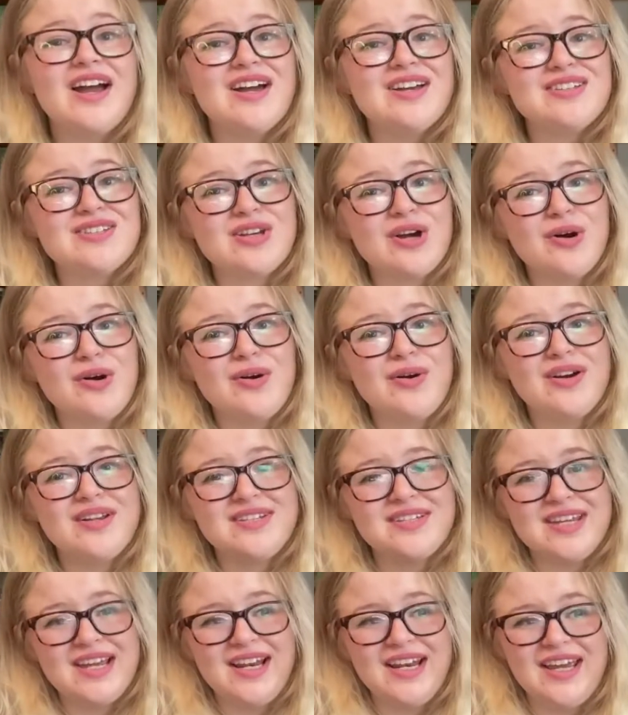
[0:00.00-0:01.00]
So
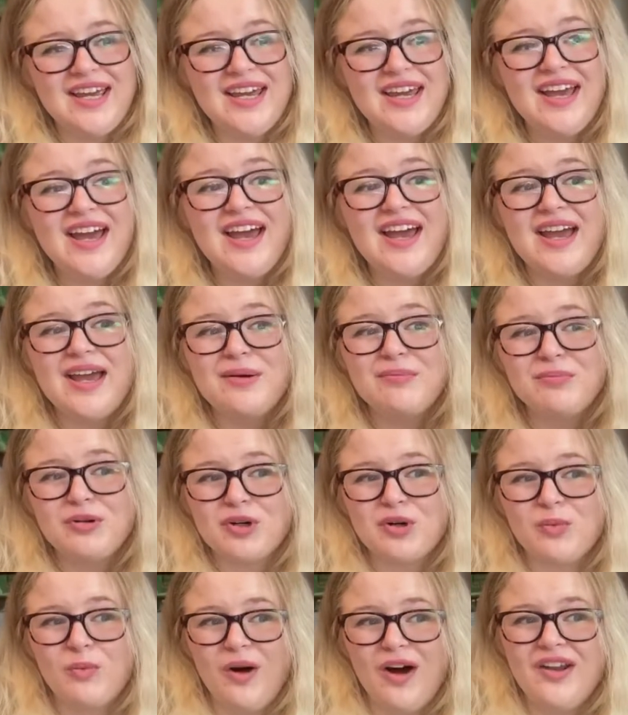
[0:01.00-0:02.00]
Tilly, in
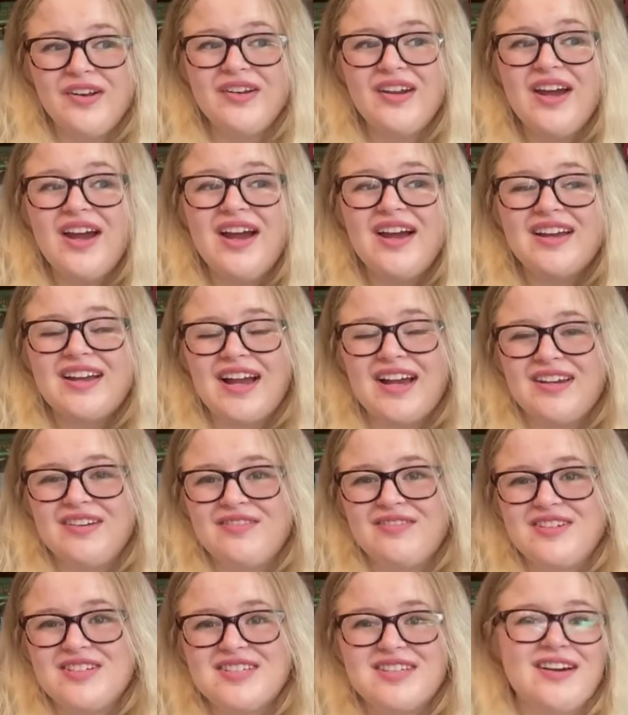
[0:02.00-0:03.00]
book 1, kind
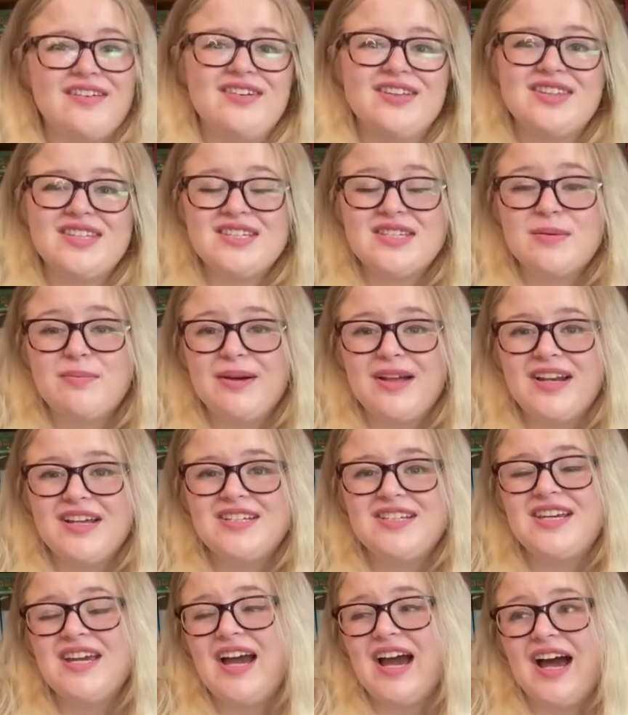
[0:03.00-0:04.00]
of discovered this
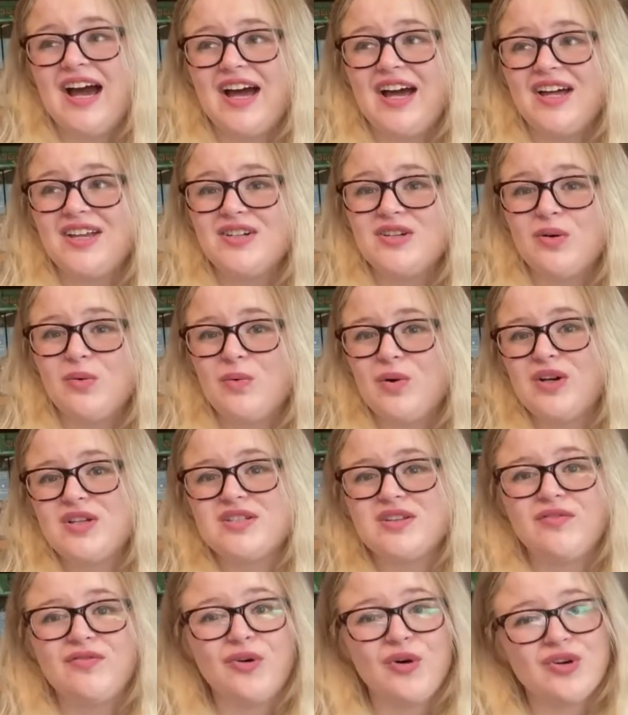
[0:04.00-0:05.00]
ability and
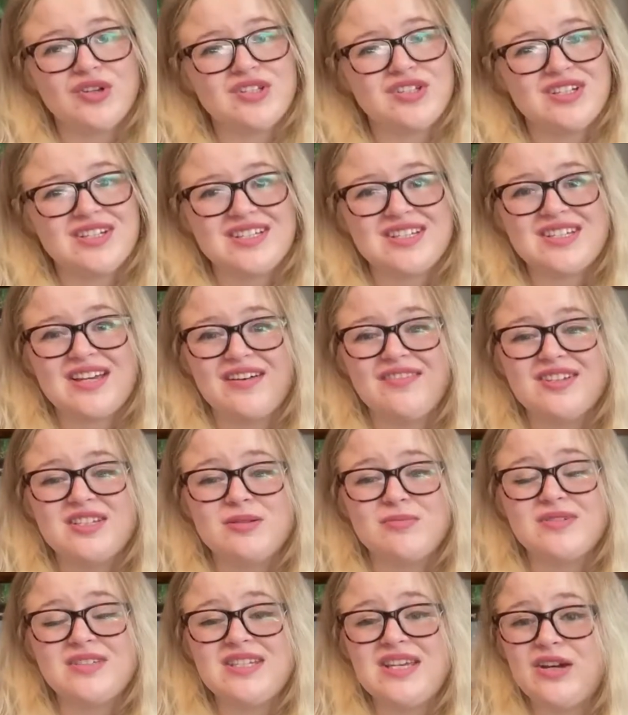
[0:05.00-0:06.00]
was forced to discover
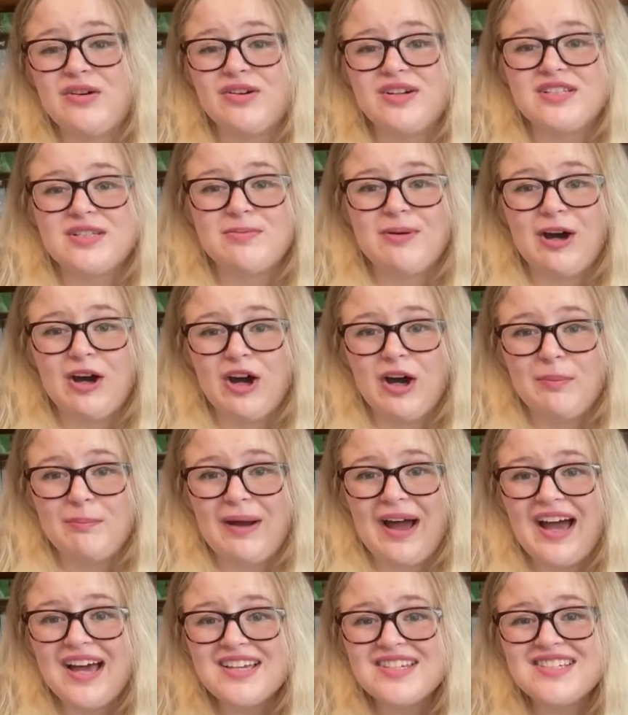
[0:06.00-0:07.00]
some secrets about her
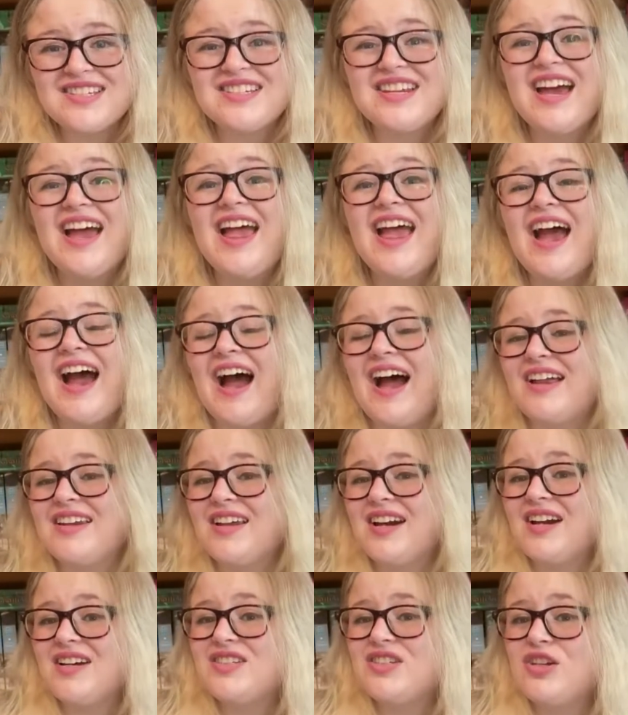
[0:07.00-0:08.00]
past, and
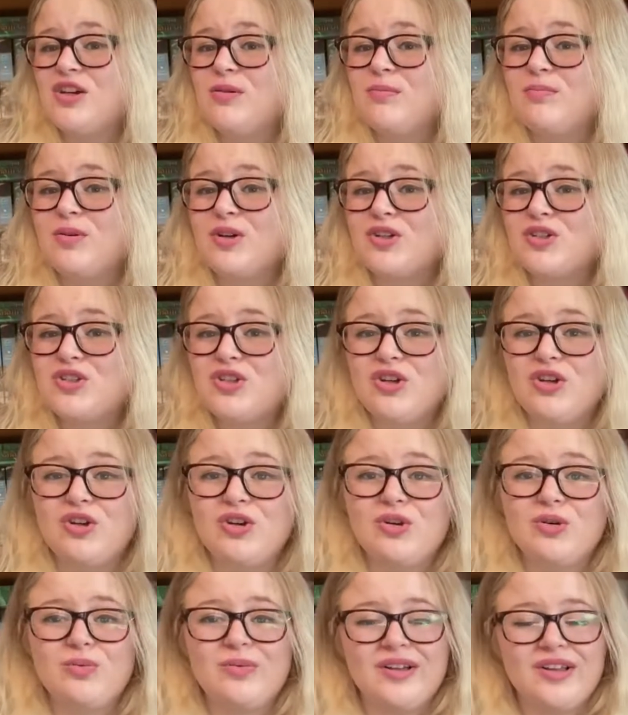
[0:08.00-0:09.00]
I assume book
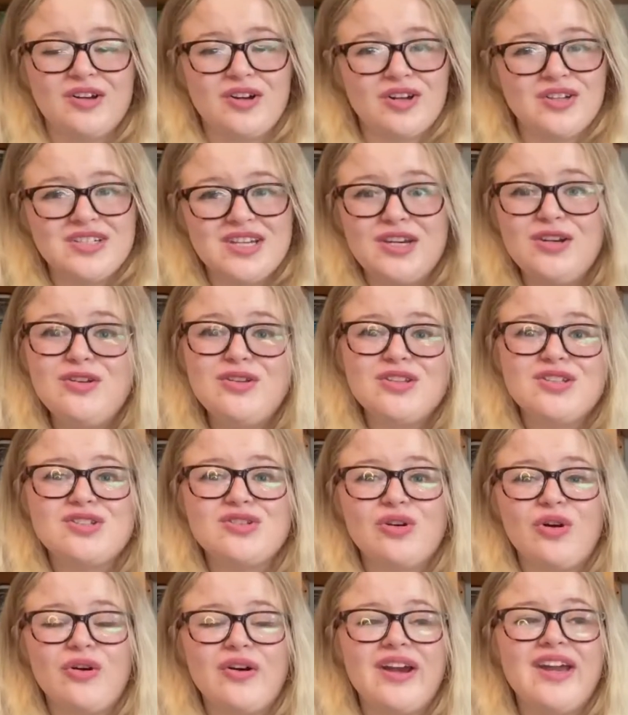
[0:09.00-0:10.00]
2 will continue the
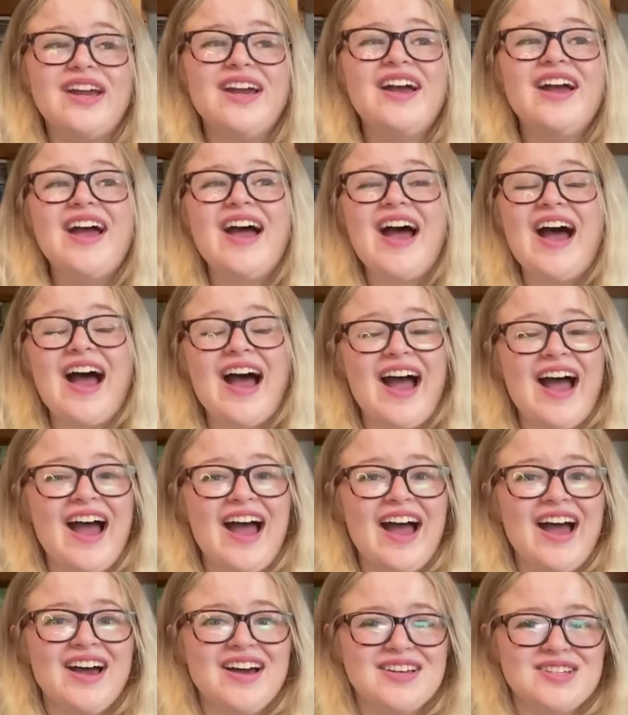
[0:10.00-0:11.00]
story,
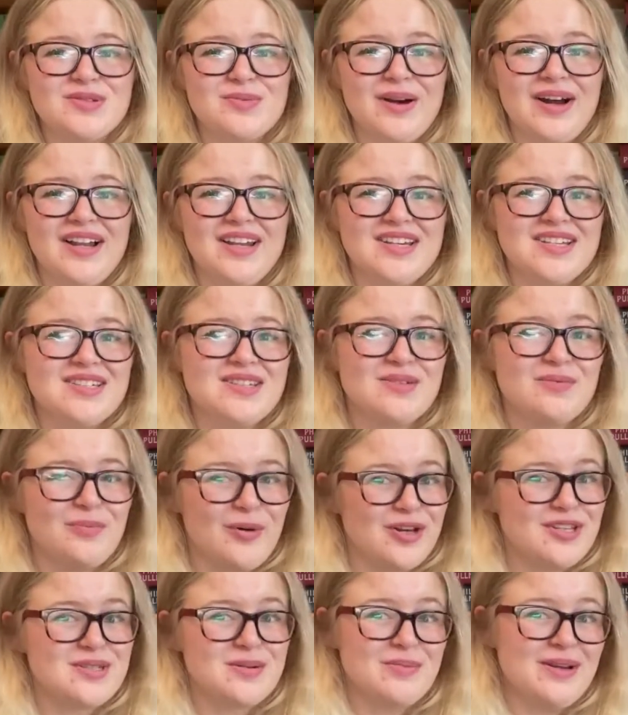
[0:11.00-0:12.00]
as well as
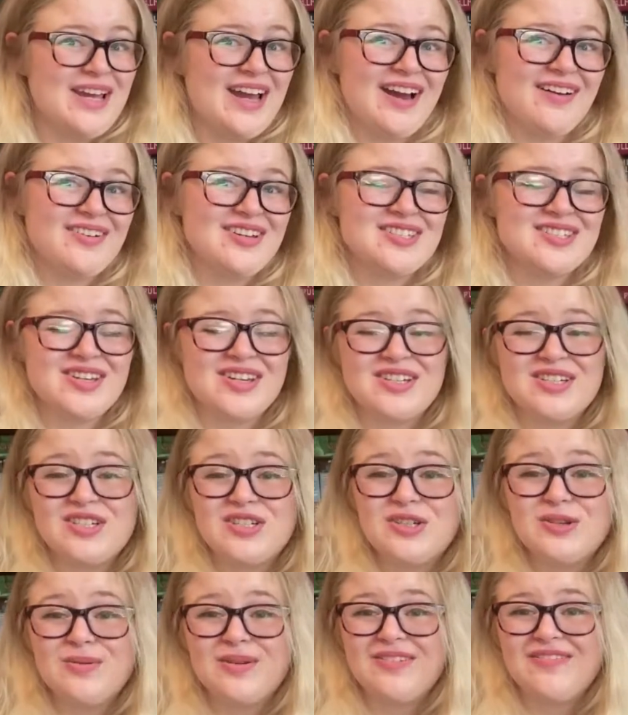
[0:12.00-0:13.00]
possibly having something to
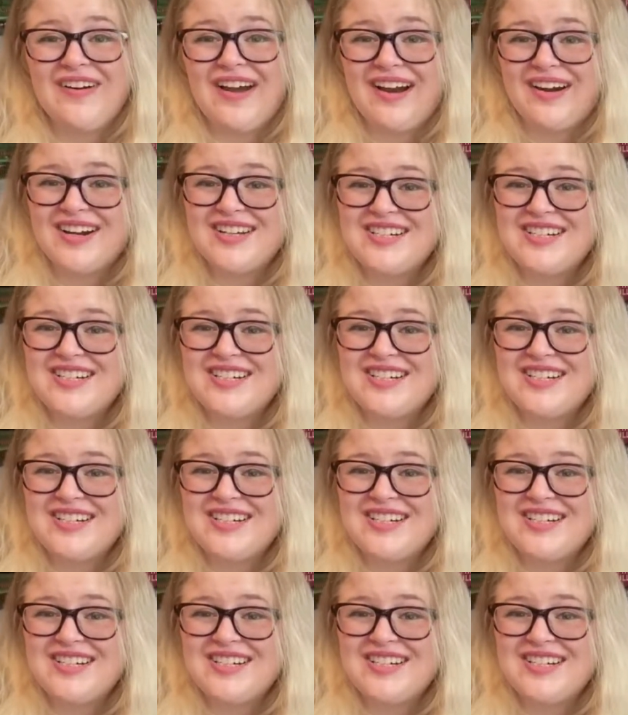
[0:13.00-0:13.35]
do with fairy